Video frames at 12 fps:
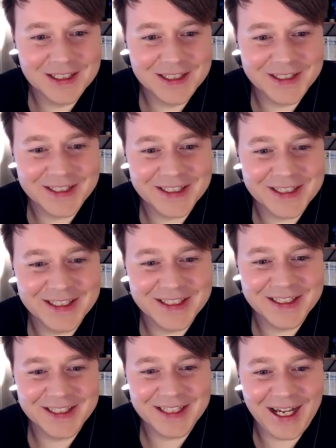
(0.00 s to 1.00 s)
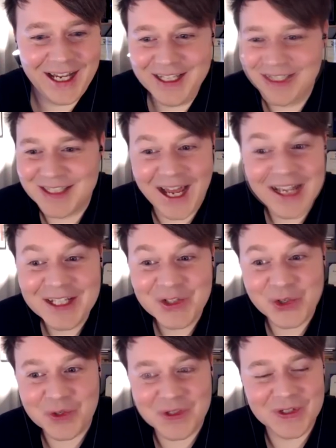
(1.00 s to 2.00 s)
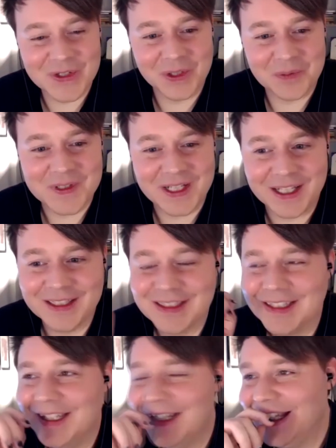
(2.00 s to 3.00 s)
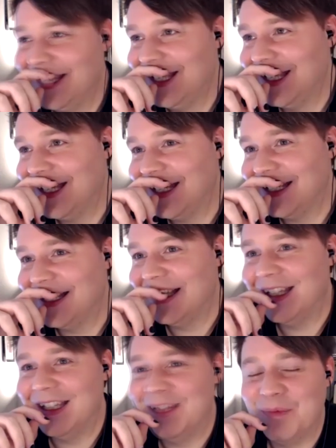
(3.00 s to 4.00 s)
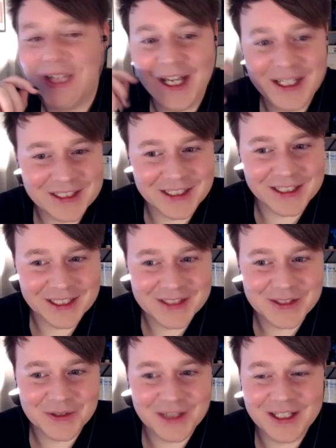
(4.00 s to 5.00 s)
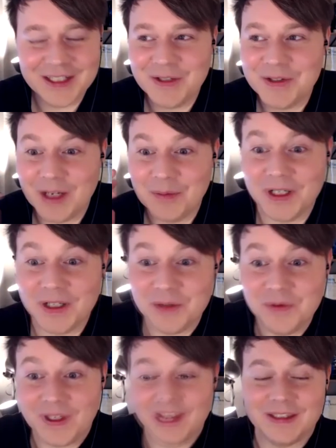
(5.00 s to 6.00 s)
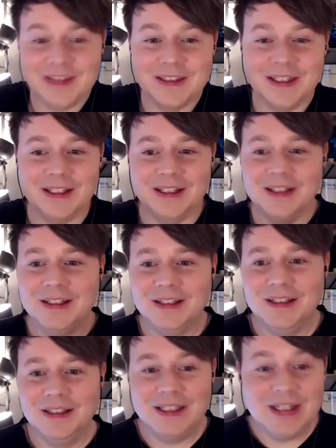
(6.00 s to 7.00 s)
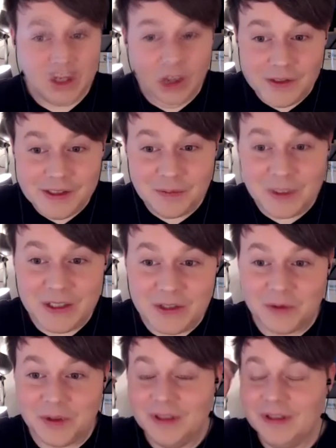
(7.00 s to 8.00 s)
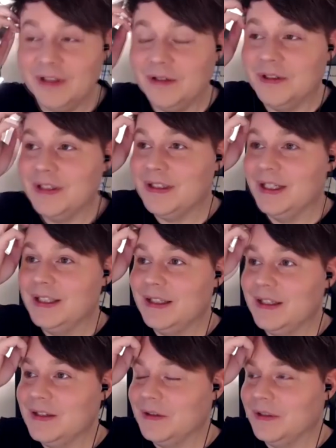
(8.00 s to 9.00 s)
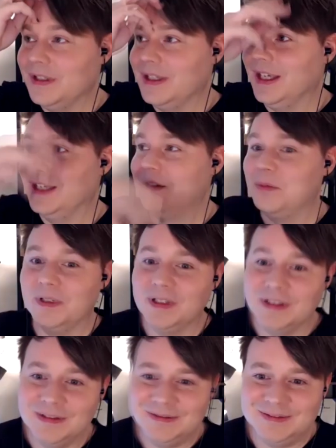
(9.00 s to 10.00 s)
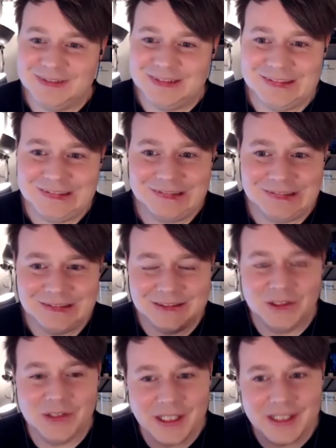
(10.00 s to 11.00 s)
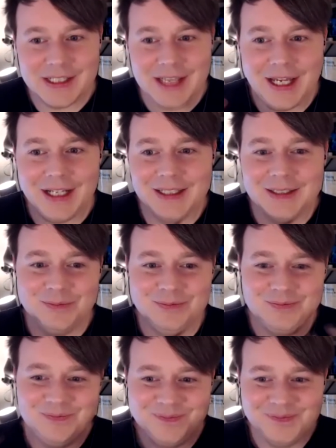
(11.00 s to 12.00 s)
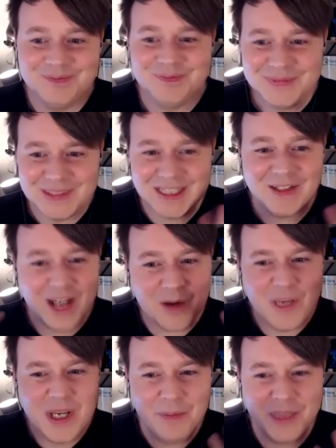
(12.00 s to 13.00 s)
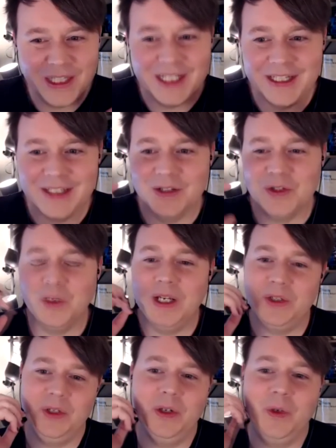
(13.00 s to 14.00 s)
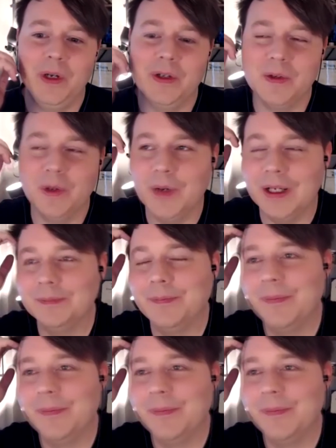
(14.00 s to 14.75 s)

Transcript: Like, like I didn't, I didn't choose this circumstance, uh, but God did, and so God knows I'm going to do this. Like, He's not causing me to do it. You know, that's that's that's certainly the case, but looks like He's kind of still kind of manipulating the situation in a weird sort of way.